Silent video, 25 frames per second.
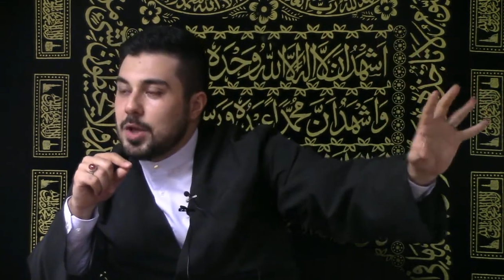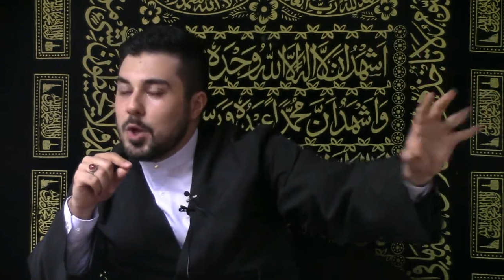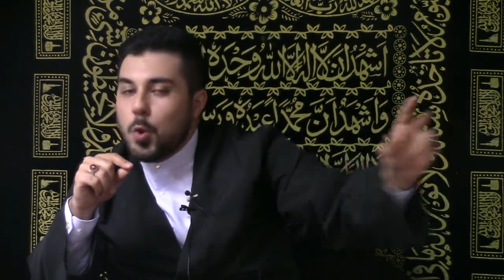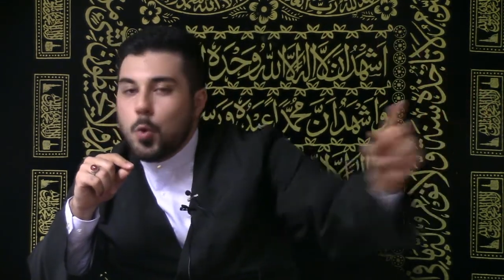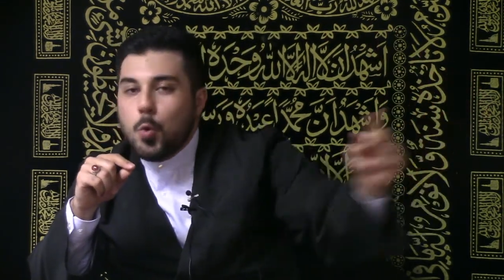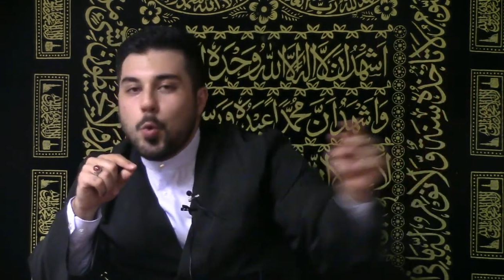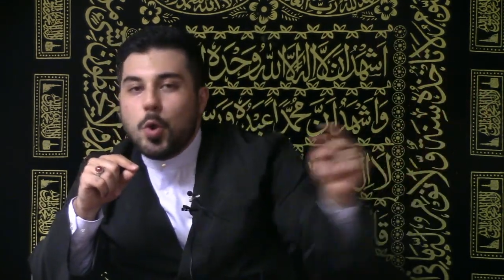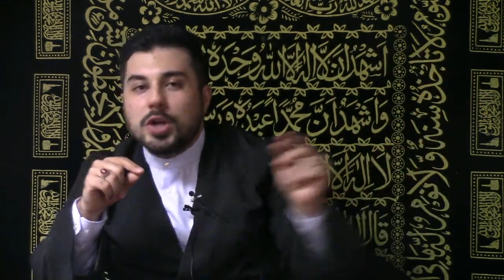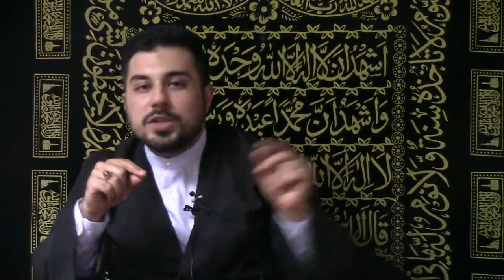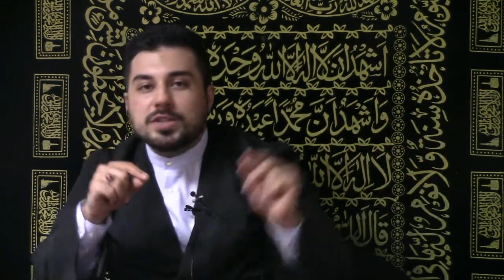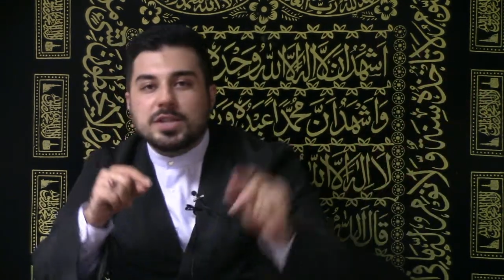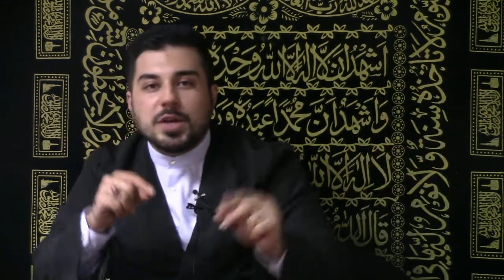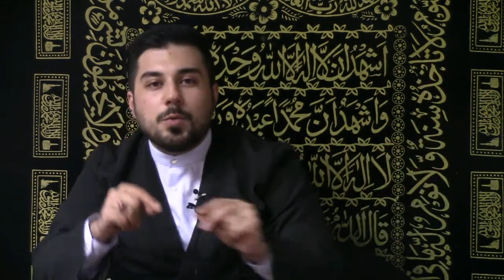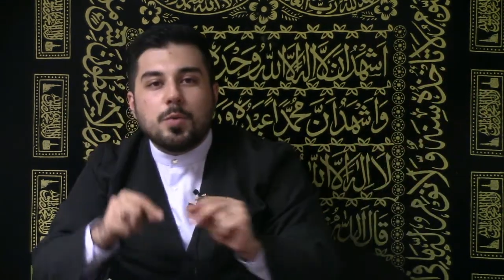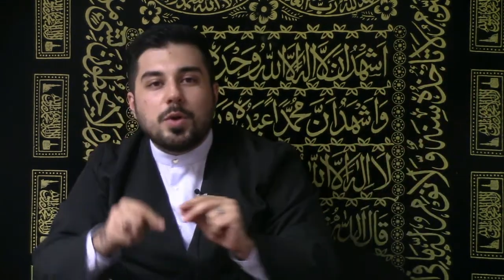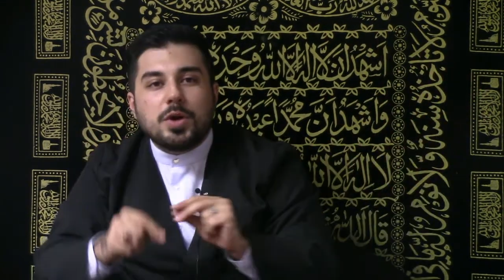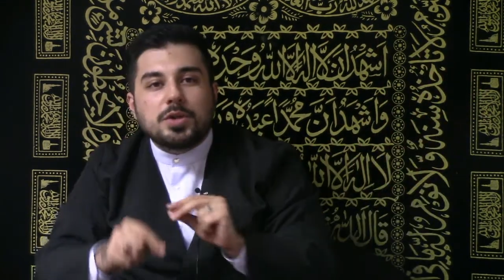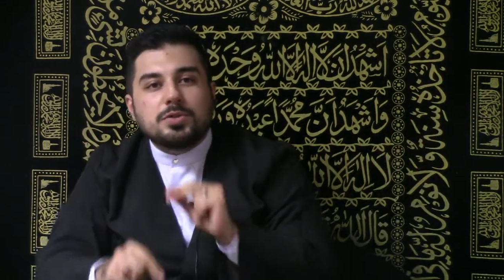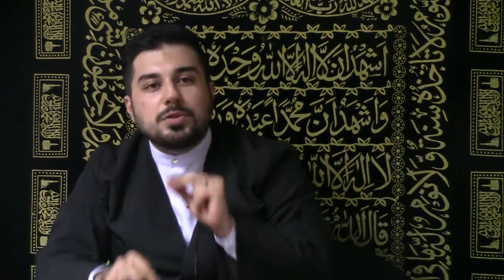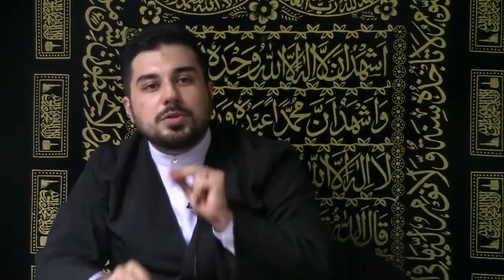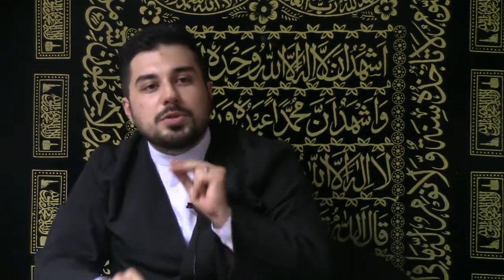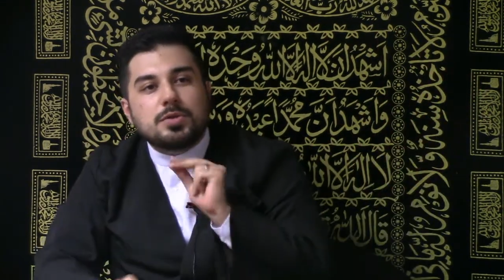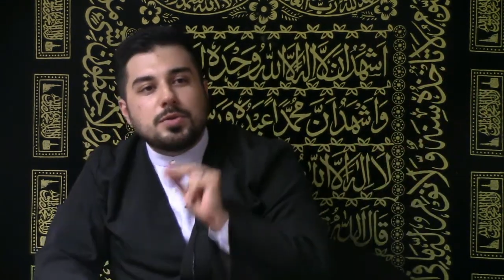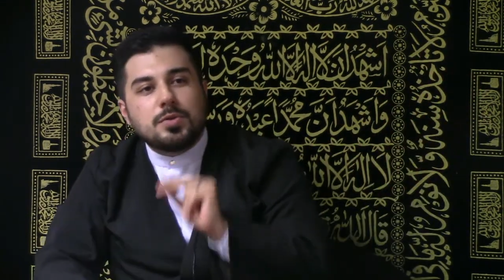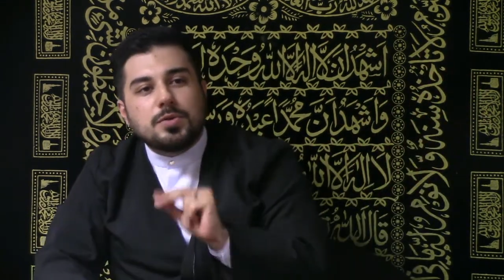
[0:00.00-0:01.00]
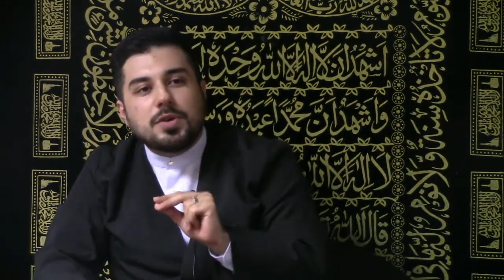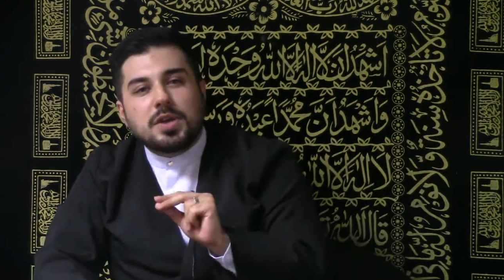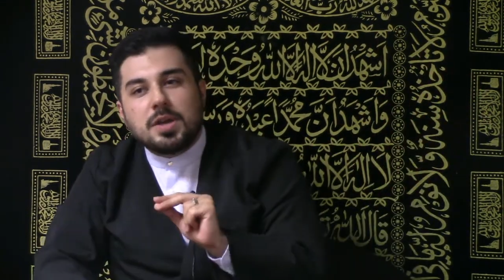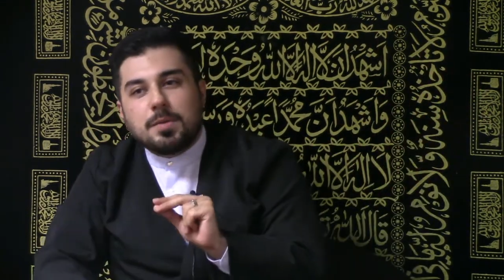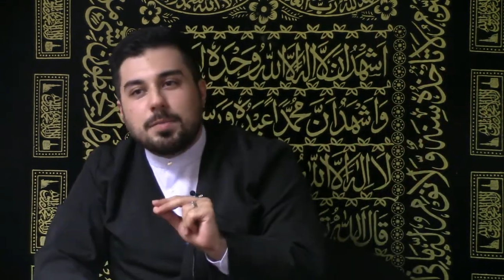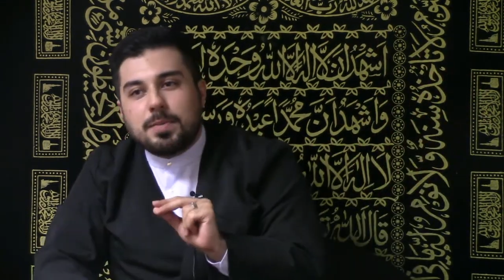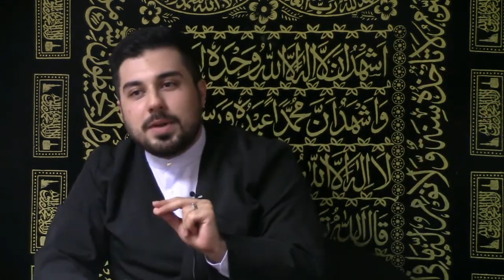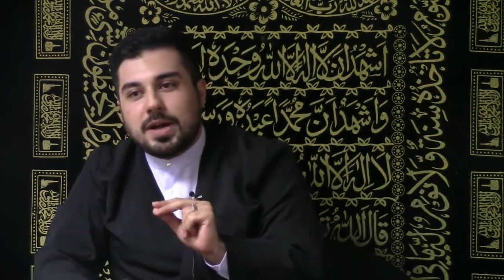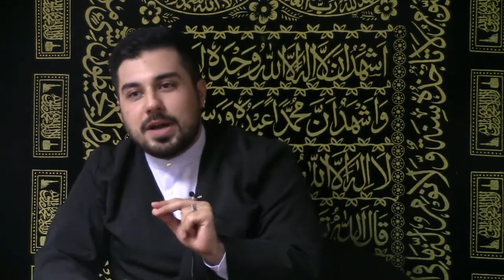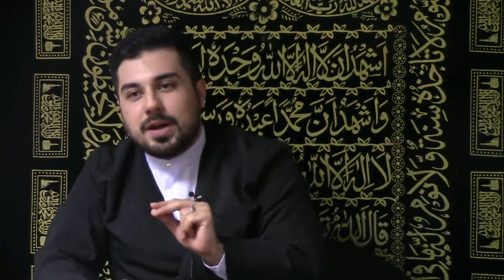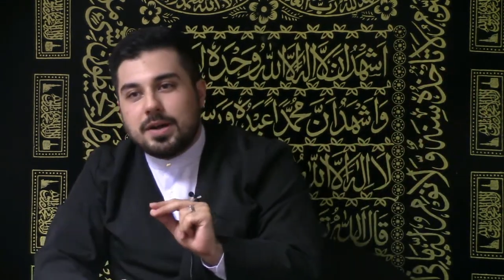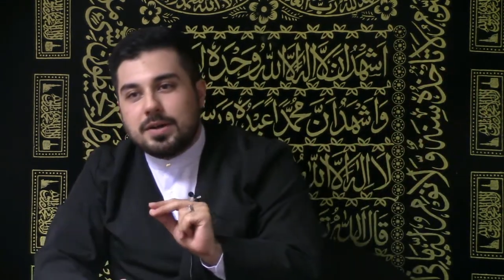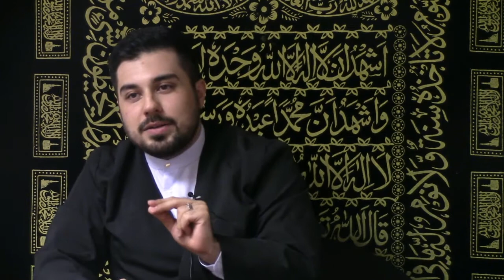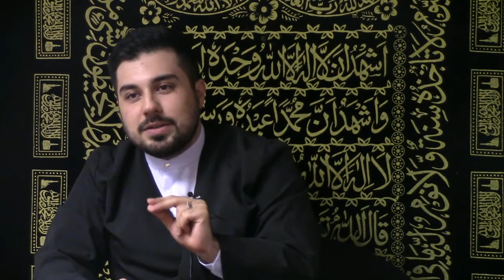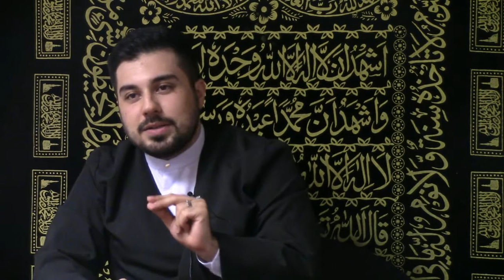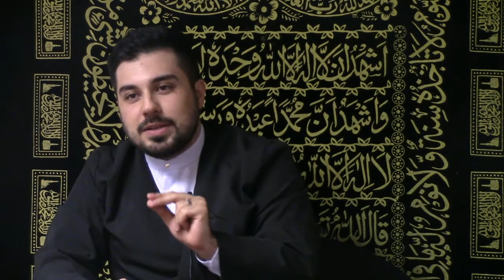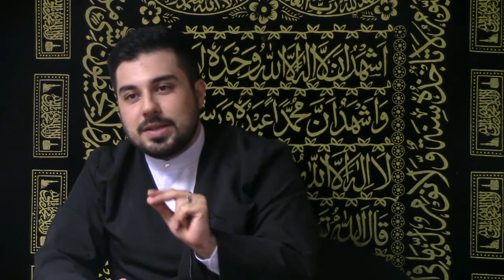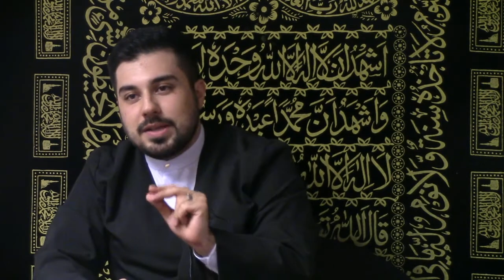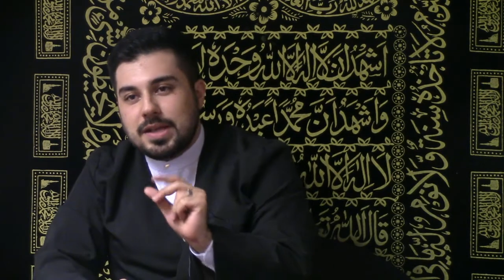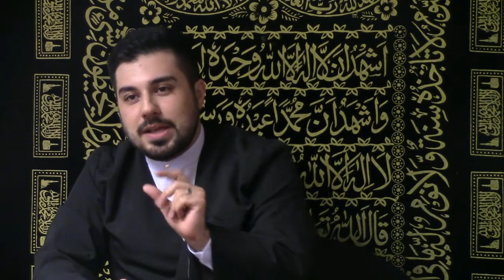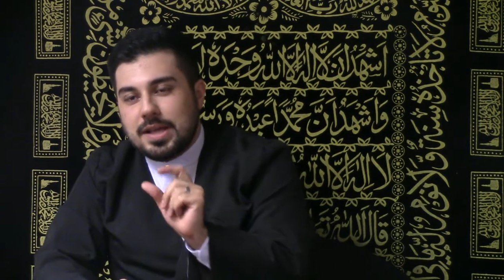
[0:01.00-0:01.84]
What I want to talk about